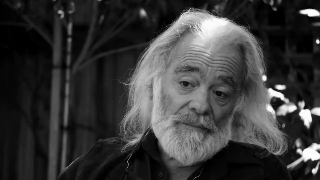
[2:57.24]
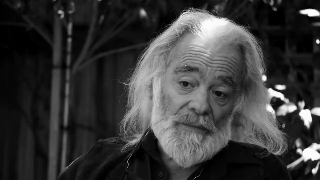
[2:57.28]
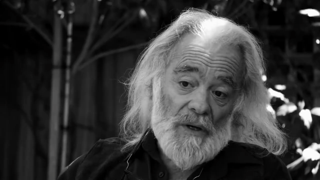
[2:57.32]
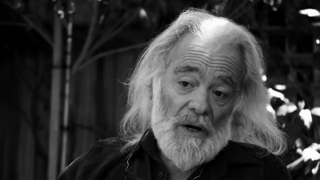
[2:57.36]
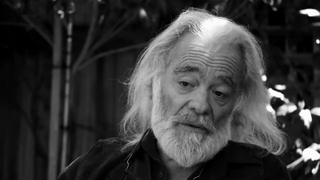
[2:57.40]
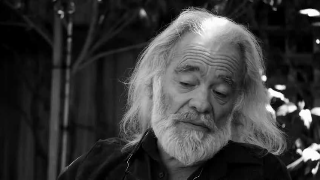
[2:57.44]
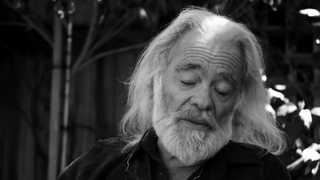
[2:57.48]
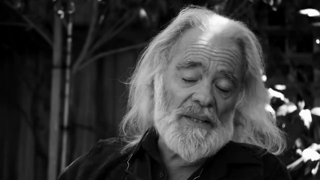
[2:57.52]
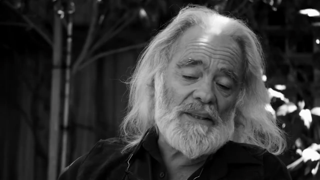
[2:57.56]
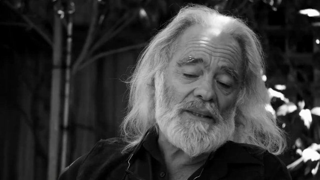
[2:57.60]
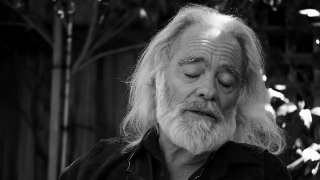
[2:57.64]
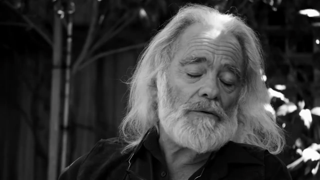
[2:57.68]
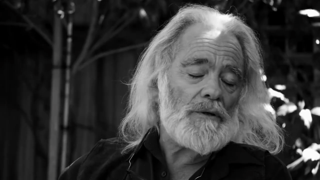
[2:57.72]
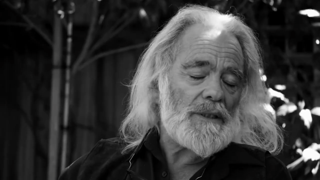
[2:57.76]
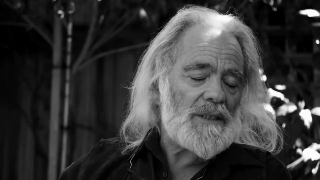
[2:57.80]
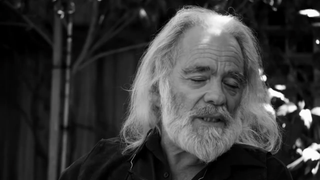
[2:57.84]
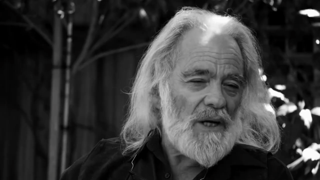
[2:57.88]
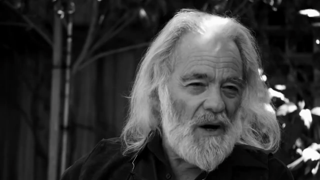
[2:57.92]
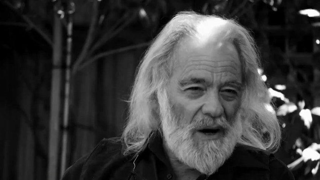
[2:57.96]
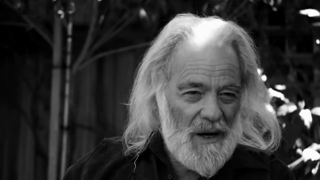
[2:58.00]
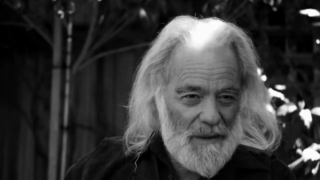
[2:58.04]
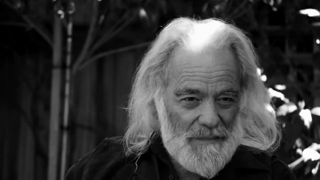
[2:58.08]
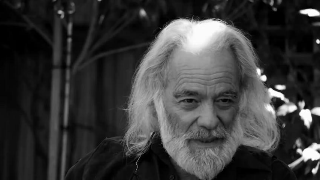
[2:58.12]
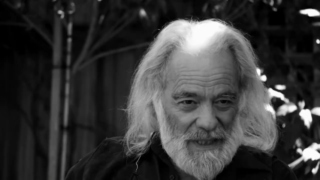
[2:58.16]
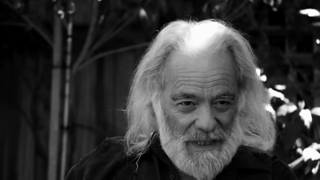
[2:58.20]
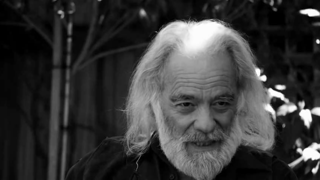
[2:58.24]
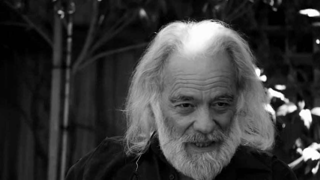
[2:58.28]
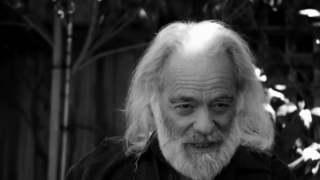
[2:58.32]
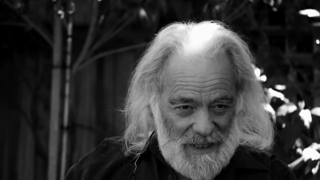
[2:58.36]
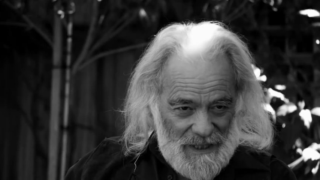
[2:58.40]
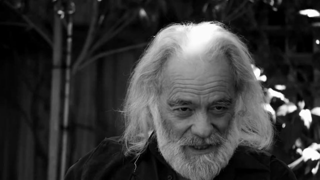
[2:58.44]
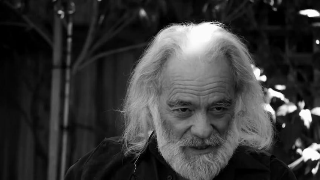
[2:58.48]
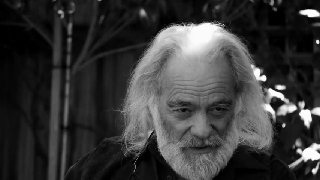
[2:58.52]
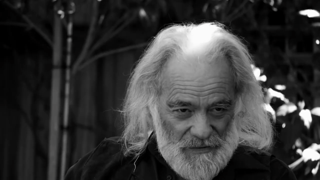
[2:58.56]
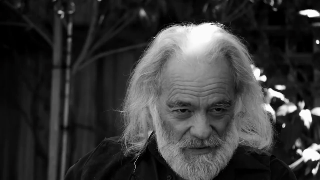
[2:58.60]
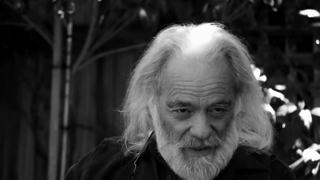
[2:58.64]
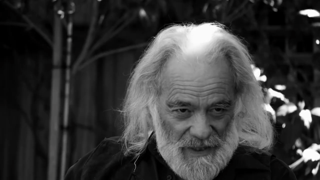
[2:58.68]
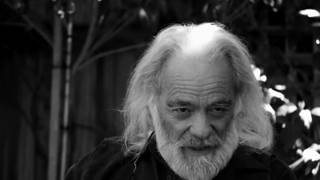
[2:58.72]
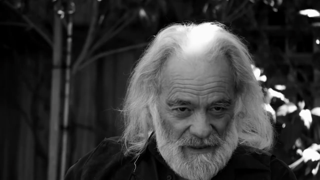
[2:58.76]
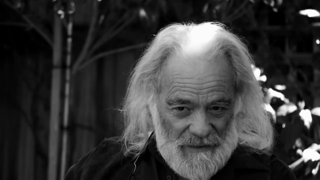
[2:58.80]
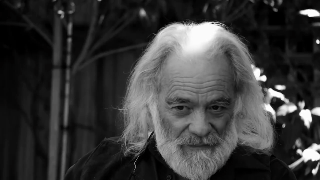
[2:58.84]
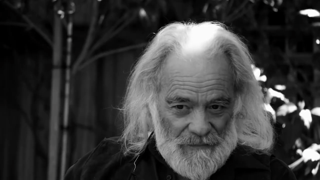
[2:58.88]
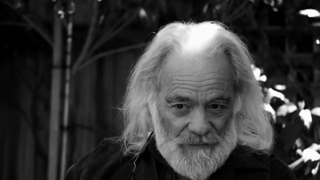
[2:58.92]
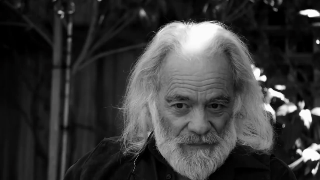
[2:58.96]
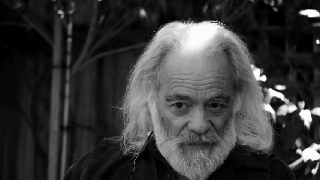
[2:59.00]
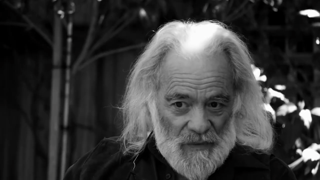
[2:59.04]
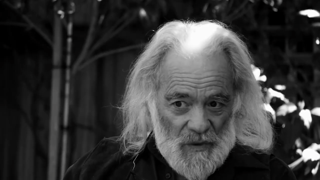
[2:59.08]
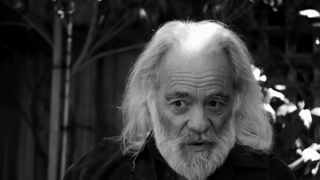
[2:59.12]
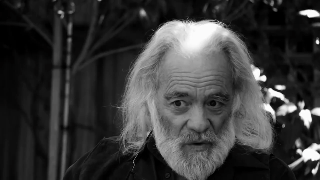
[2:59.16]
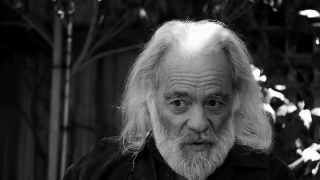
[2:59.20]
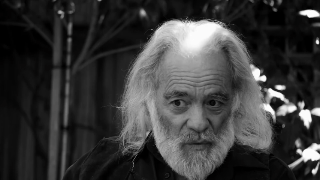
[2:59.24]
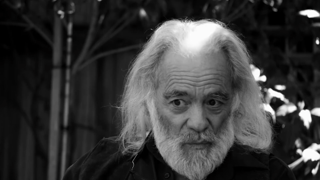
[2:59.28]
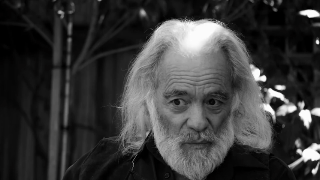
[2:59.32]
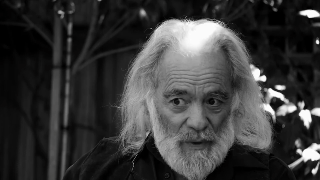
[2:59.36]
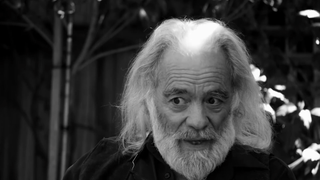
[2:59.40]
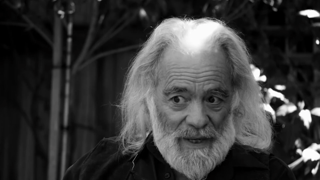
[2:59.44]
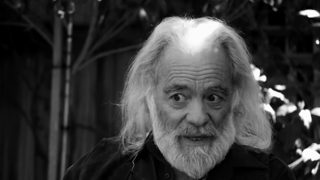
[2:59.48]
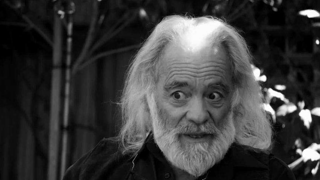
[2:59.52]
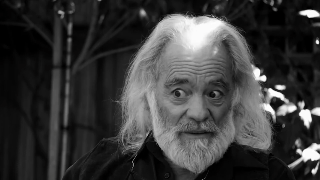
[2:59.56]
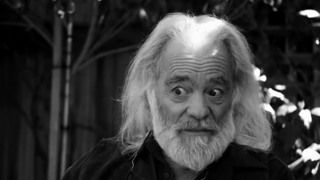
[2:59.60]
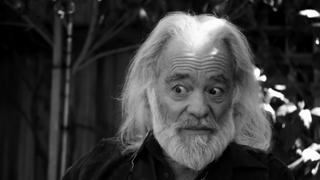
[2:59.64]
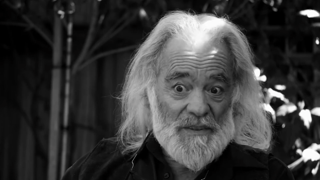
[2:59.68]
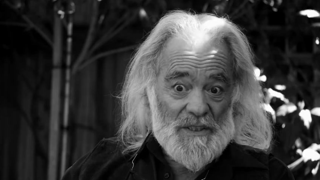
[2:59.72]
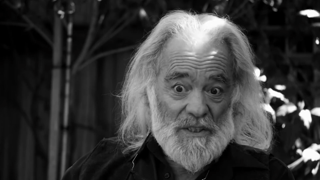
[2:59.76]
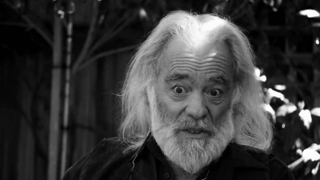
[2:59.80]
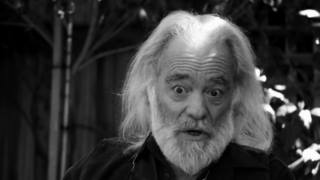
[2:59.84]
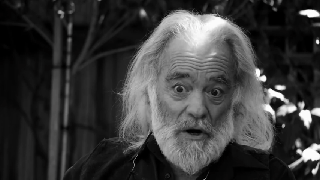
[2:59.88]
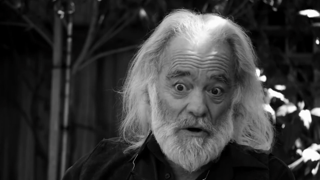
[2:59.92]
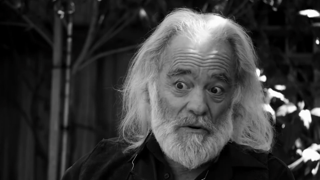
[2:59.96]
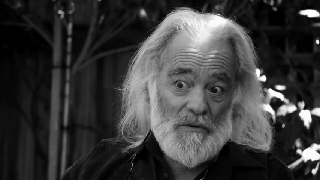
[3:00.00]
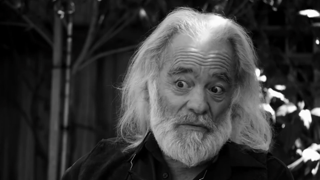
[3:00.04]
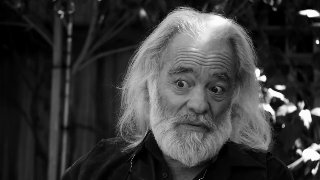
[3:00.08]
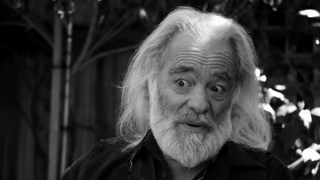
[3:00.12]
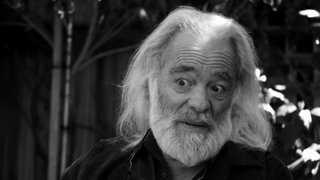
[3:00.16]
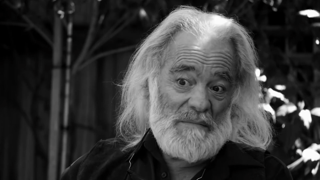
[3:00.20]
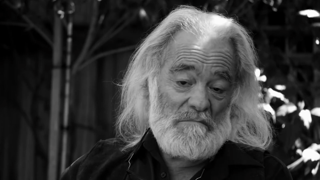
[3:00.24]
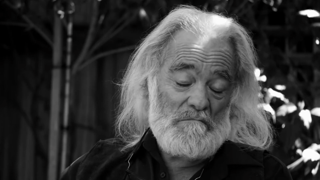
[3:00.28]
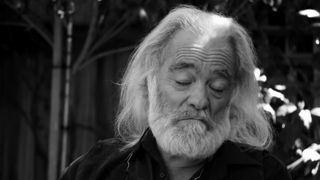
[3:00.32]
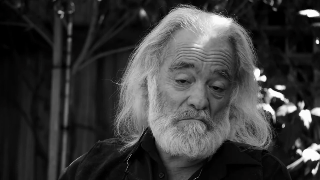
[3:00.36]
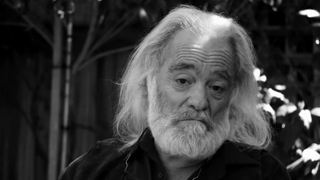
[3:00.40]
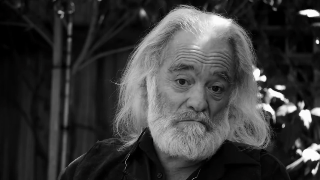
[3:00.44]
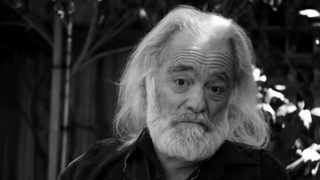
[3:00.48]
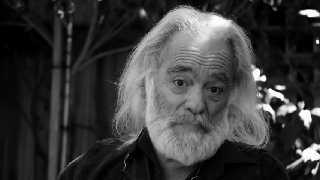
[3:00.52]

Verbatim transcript: I think there are times in history where your photography